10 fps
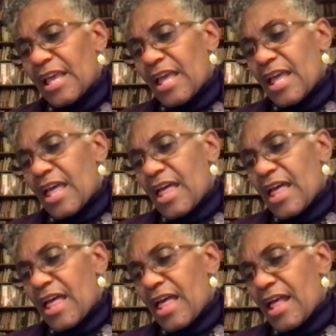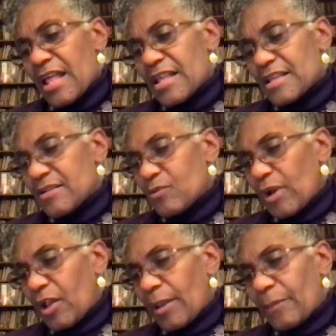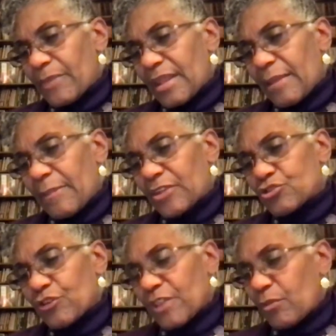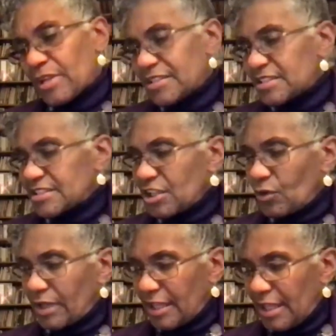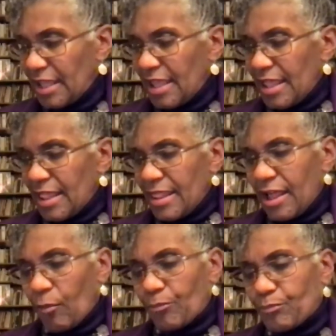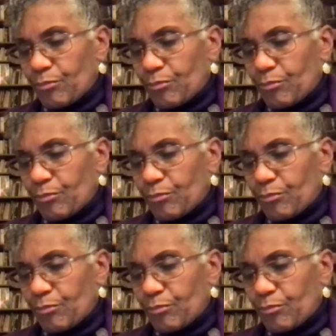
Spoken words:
Well, I'm not sure they would necessarily help